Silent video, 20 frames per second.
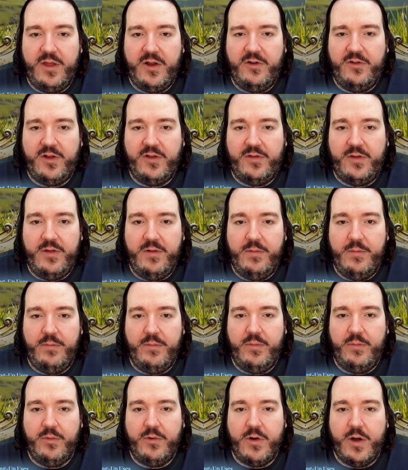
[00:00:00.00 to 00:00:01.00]
not just
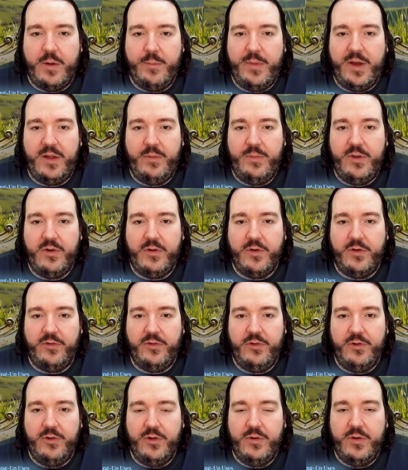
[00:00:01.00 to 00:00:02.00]
in combat,
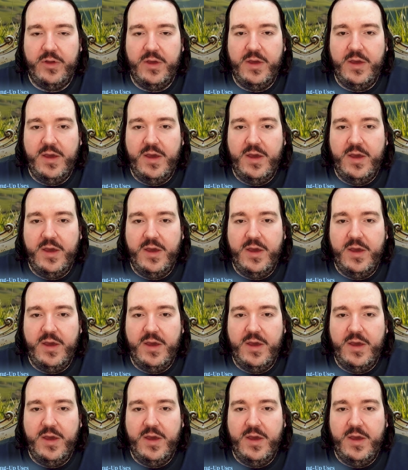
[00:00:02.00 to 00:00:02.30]
because, you know,